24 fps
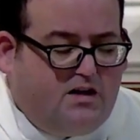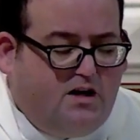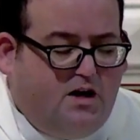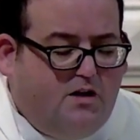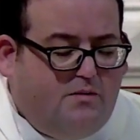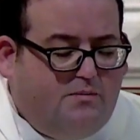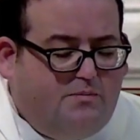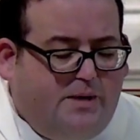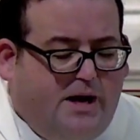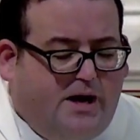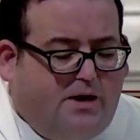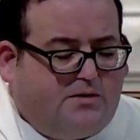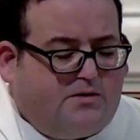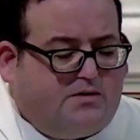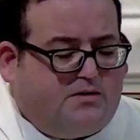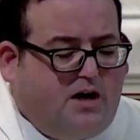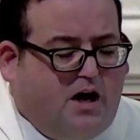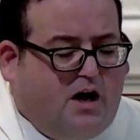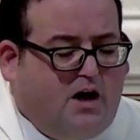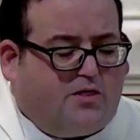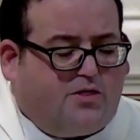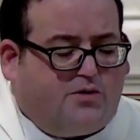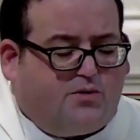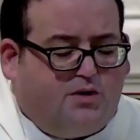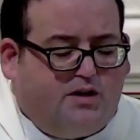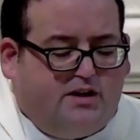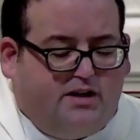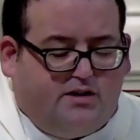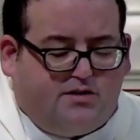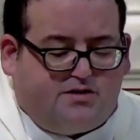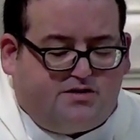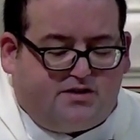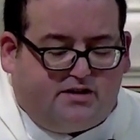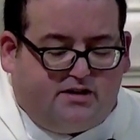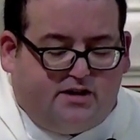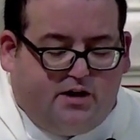About uh, three
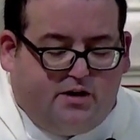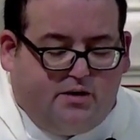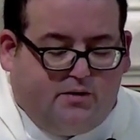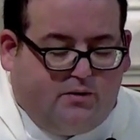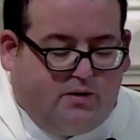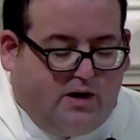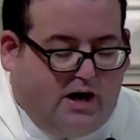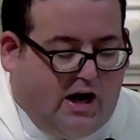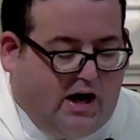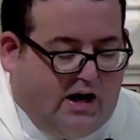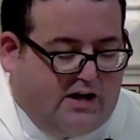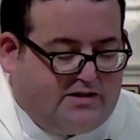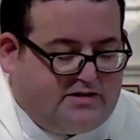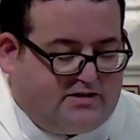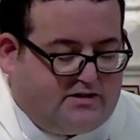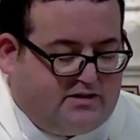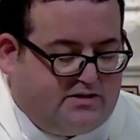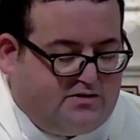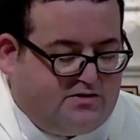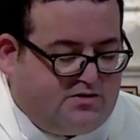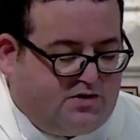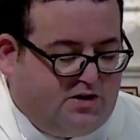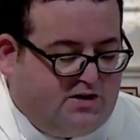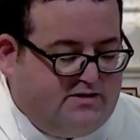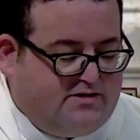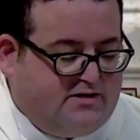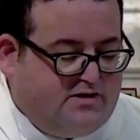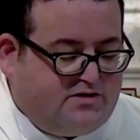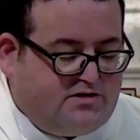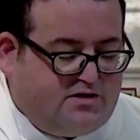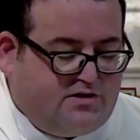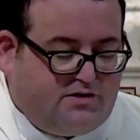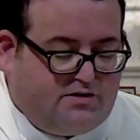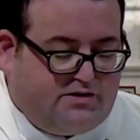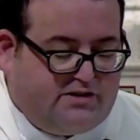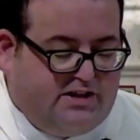years ago, as a
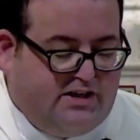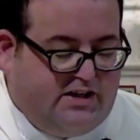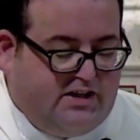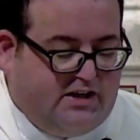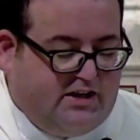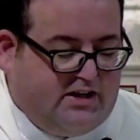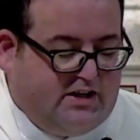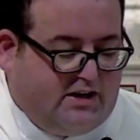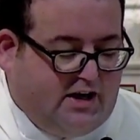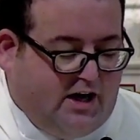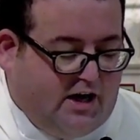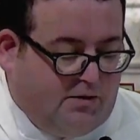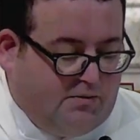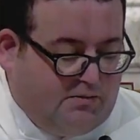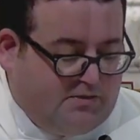transitional deacon, I